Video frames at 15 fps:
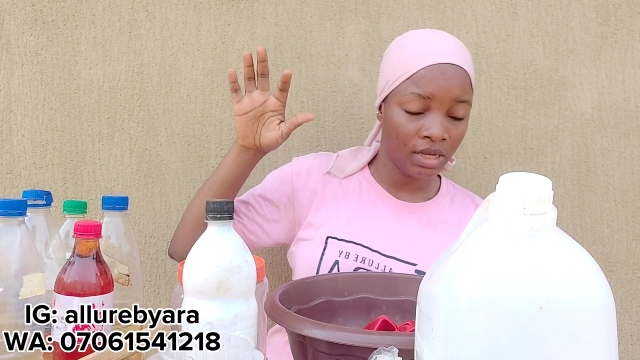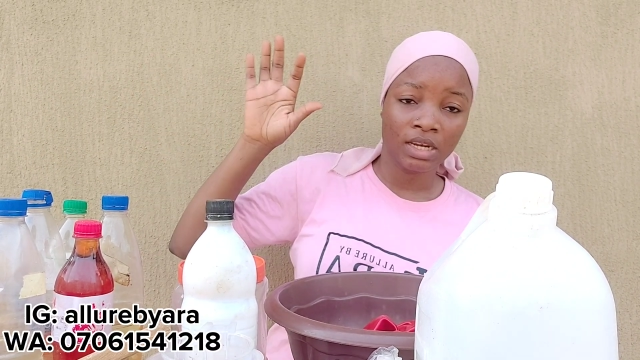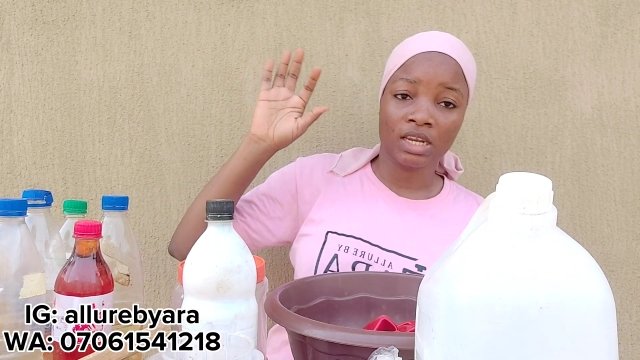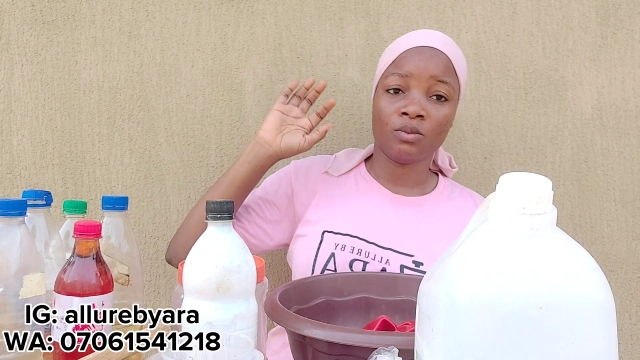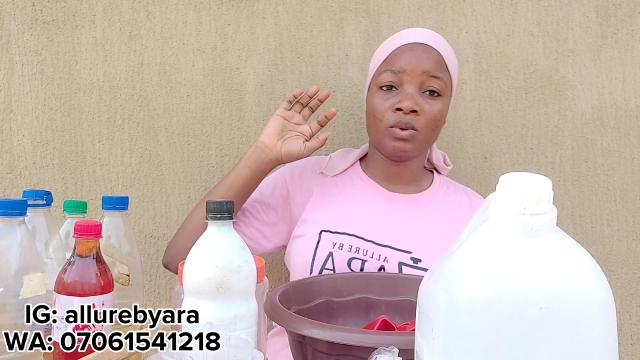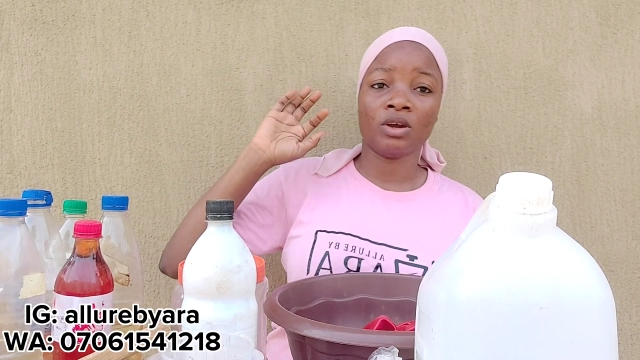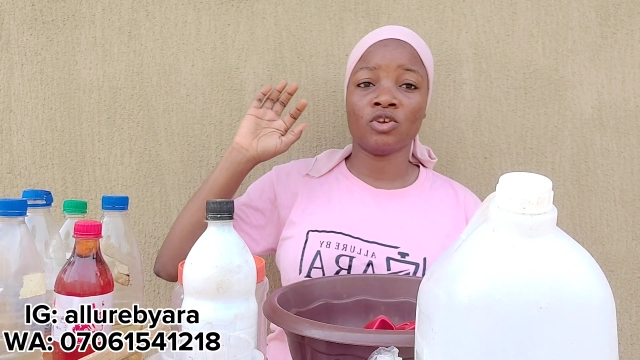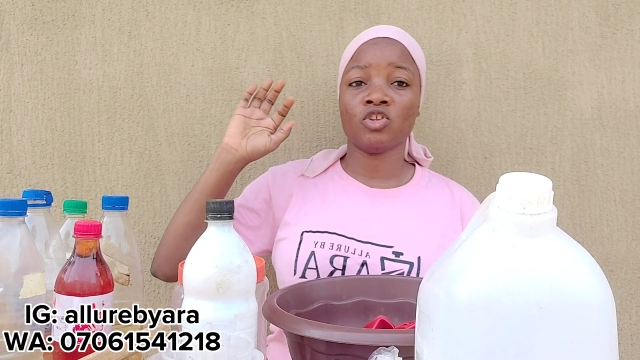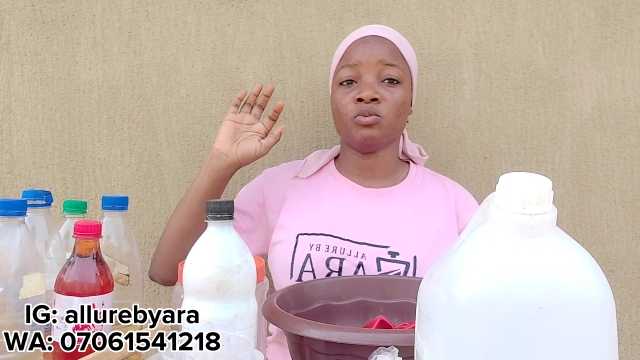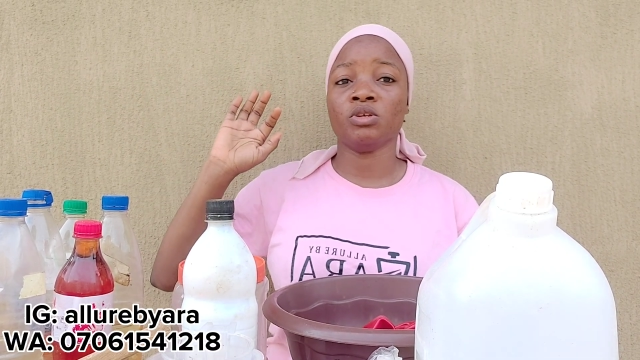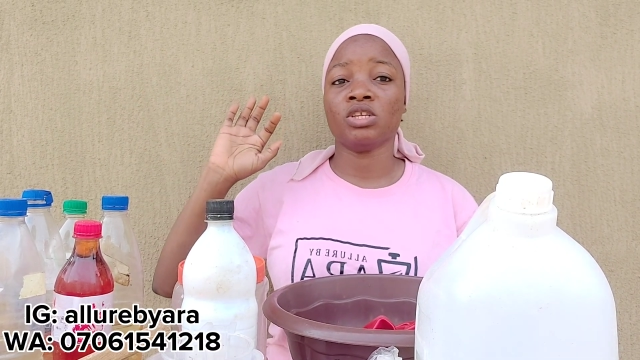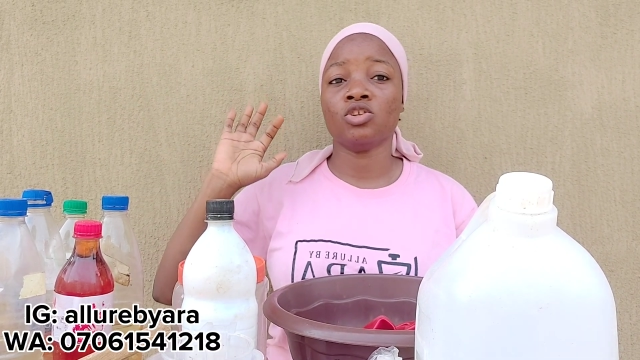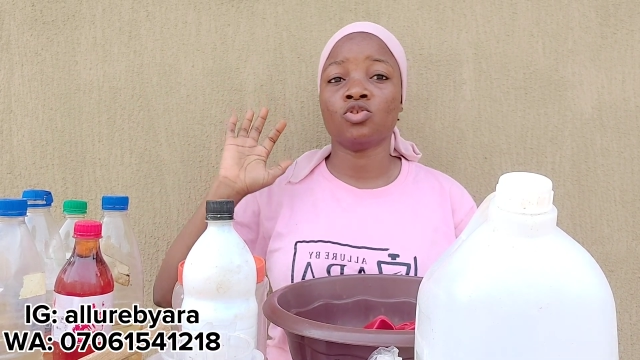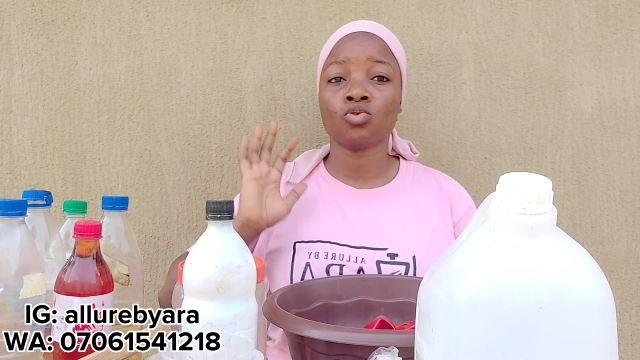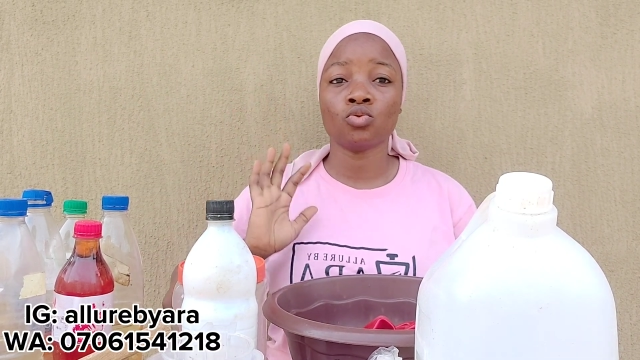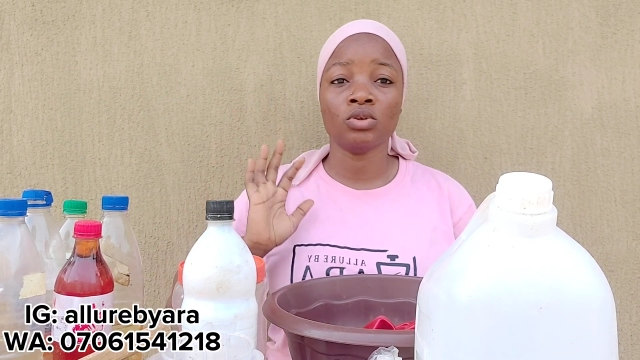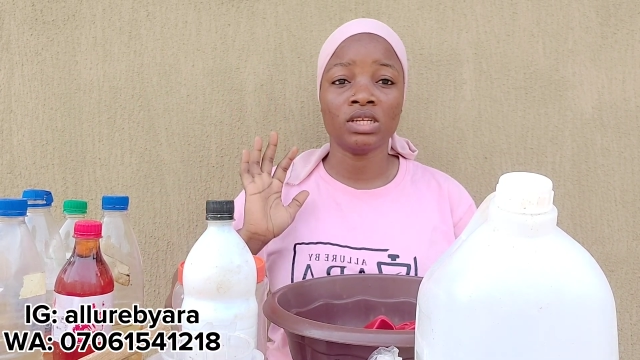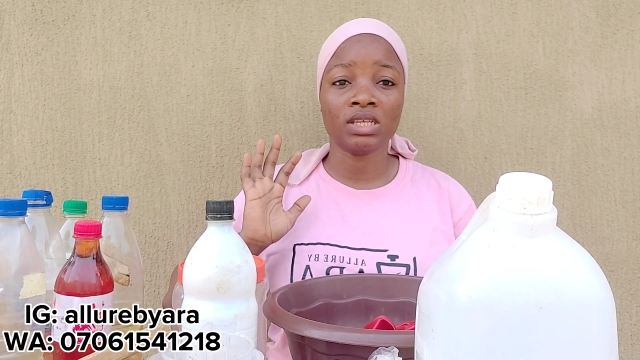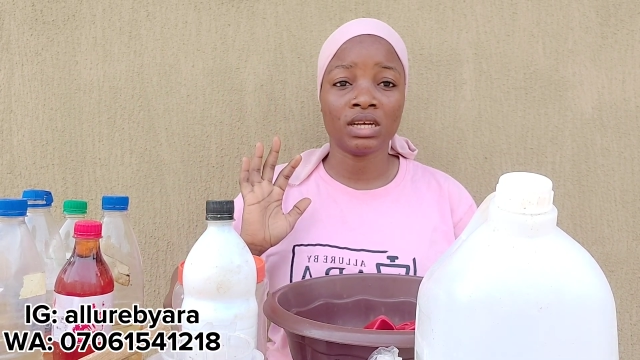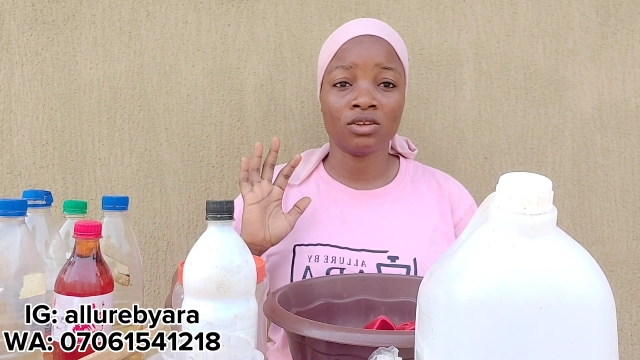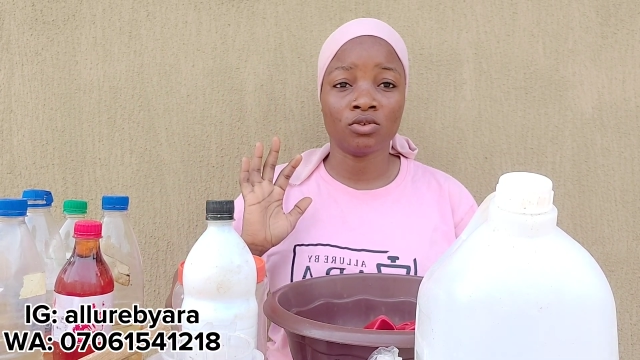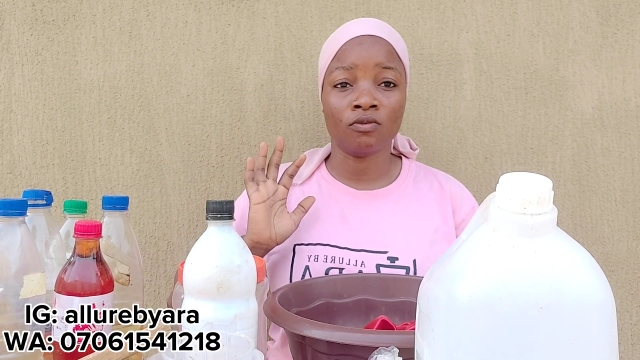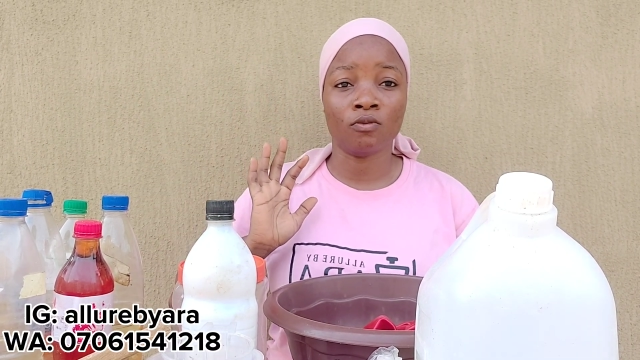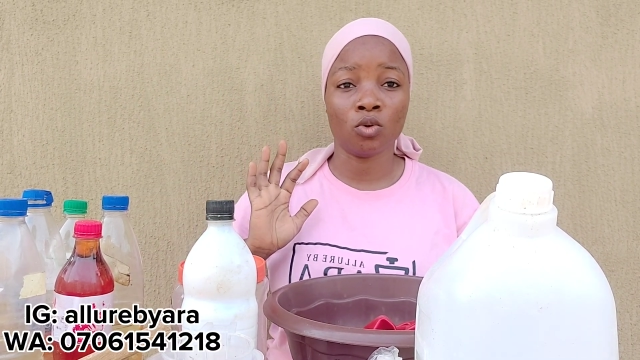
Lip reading: Then we are going to be using 2 liters of